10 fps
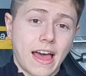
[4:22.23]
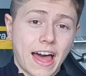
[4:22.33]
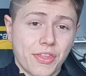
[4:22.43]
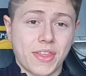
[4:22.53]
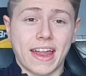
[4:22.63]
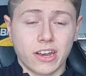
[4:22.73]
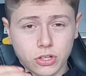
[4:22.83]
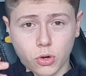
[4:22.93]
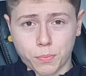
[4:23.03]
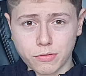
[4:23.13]
and then
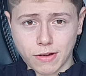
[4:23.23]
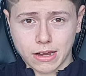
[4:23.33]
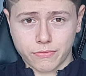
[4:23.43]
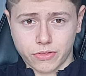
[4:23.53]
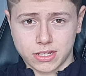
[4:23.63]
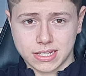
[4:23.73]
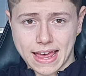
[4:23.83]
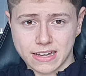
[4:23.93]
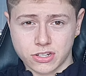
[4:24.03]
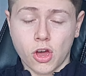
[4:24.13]
you'll be ready for the
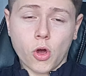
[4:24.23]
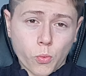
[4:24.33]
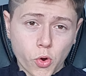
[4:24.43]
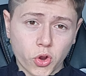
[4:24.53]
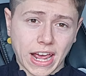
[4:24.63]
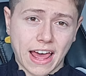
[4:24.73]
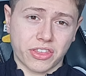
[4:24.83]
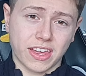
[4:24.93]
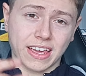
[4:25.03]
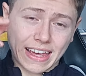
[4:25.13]
test. Work
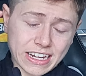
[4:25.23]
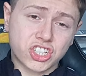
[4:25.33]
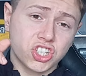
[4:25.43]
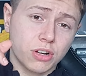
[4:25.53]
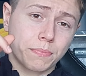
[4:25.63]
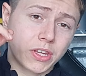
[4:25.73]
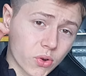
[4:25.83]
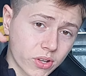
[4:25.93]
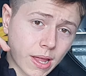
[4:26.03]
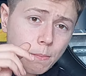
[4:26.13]
ethic, it should be
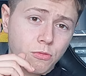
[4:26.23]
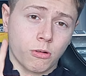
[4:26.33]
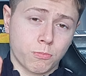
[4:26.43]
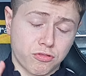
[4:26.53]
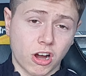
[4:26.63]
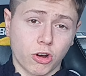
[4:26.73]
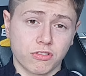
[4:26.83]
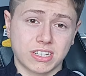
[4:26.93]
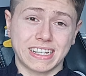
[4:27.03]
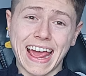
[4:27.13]
your number one
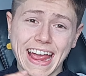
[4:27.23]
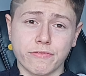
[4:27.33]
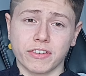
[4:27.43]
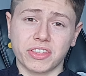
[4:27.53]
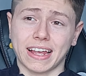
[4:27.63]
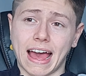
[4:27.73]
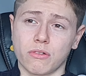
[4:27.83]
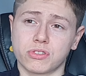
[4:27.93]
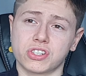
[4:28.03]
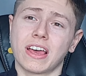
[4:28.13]
priority. Everything
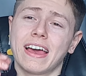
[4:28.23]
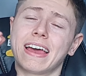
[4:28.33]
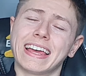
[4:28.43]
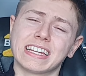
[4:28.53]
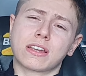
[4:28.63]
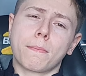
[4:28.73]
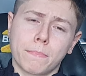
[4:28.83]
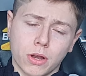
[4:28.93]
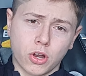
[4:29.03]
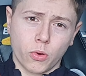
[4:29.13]
else is
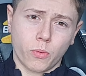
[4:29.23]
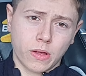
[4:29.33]
below.